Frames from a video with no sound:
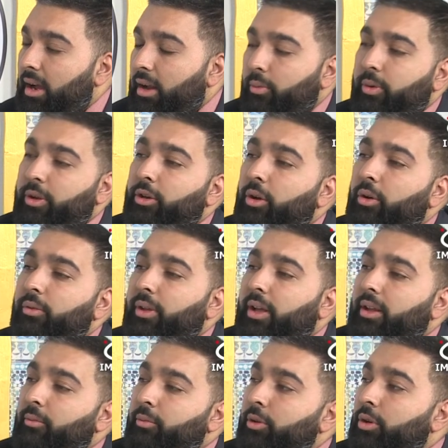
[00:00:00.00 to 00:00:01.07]
And we know
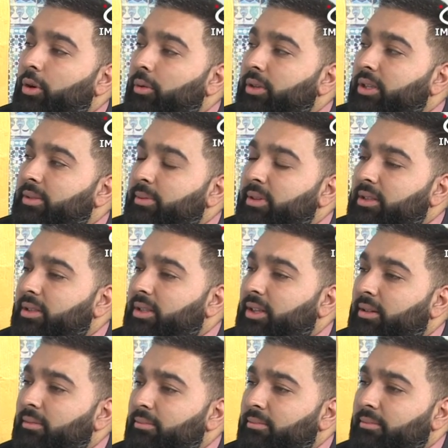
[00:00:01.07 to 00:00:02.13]
that if we go and speak to
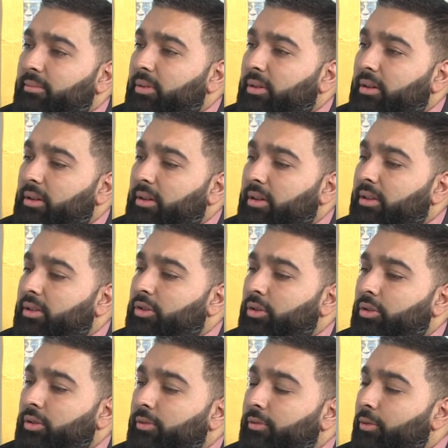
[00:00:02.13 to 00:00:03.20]
them, it's
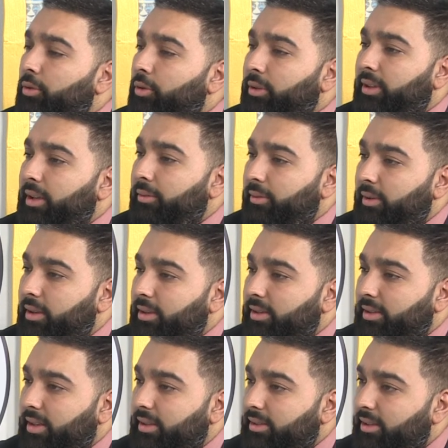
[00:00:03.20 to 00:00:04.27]
going to fall on deaf
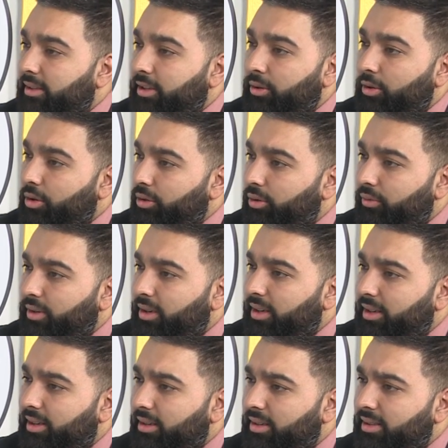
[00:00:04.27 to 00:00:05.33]
ears, as in they're not going to
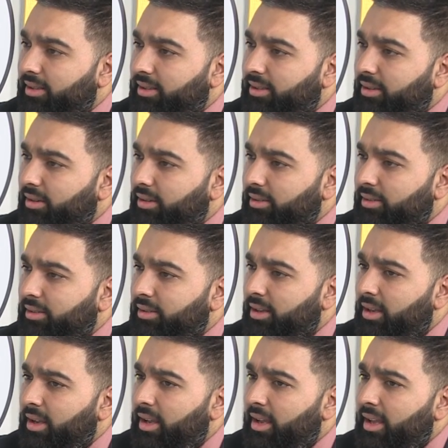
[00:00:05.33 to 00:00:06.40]
really listen to us.
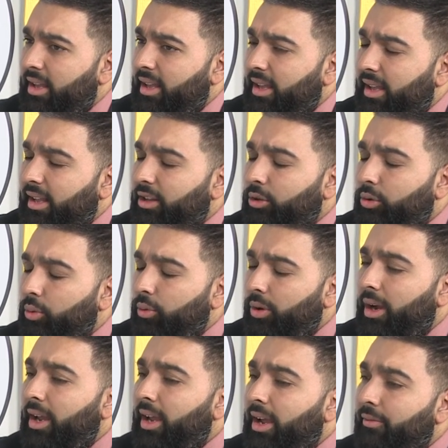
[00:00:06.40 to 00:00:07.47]
Do
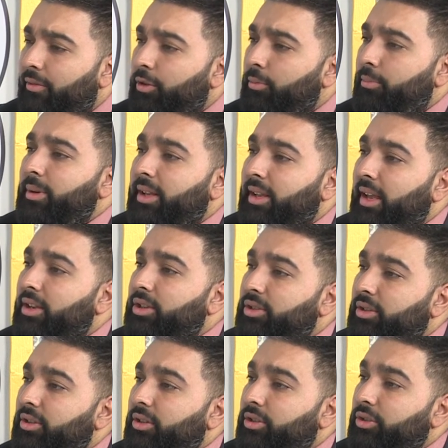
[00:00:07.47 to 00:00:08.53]
I have an
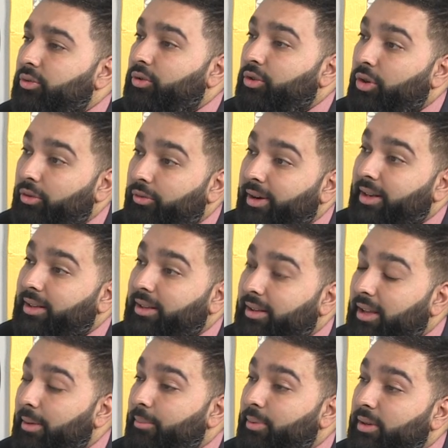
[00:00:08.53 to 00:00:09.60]
obligation to correct
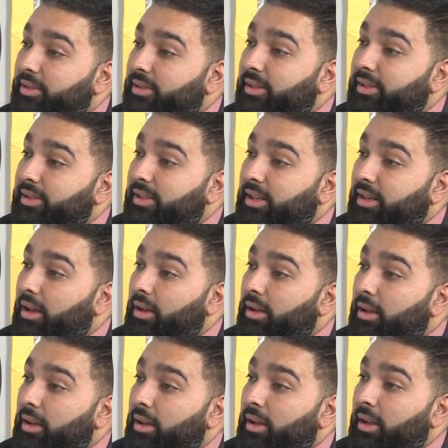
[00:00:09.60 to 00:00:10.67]
that person's salah
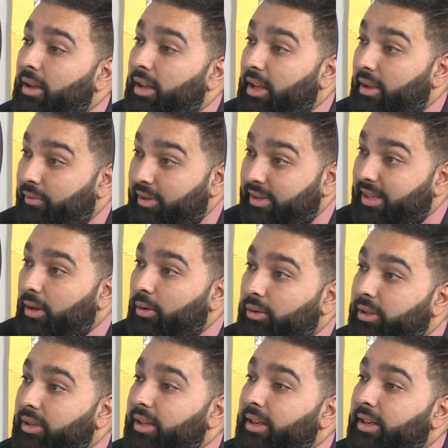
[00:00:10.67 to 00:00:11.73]
if he's
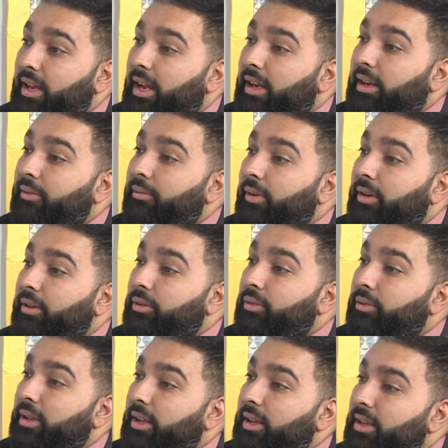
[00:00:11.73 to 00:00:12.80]
elderly and if I
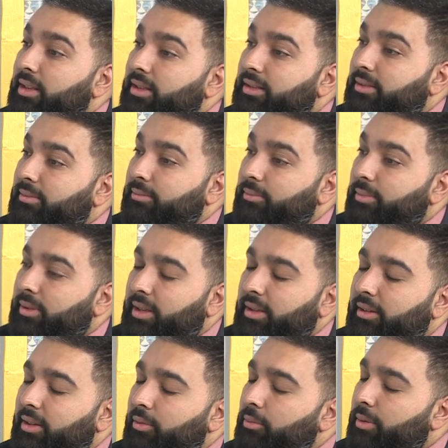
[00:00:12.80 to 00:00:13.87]
know that he's
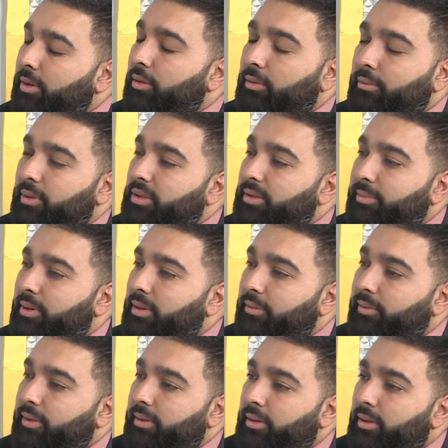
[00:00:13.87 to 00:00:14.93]
there, there will be not much
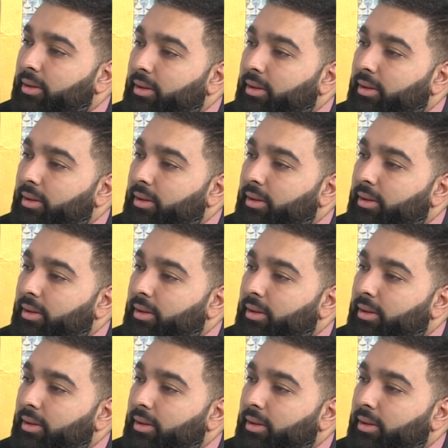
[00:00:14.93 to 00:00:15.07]
benefit?